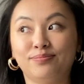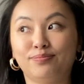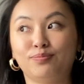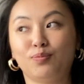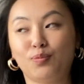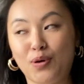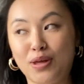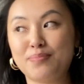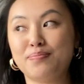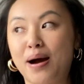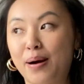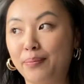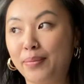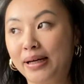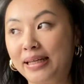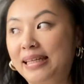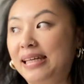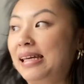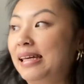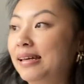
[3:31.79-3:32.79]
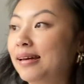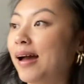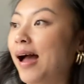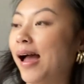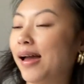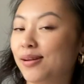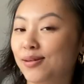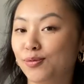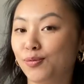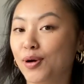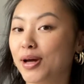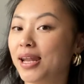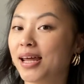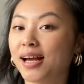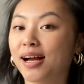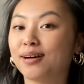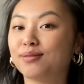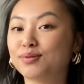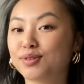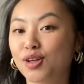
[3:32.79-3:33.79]
with my money and when it
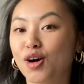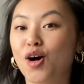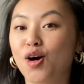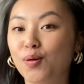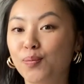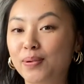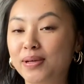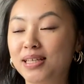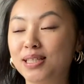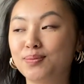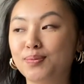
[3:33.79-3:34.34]
comes to hobbies,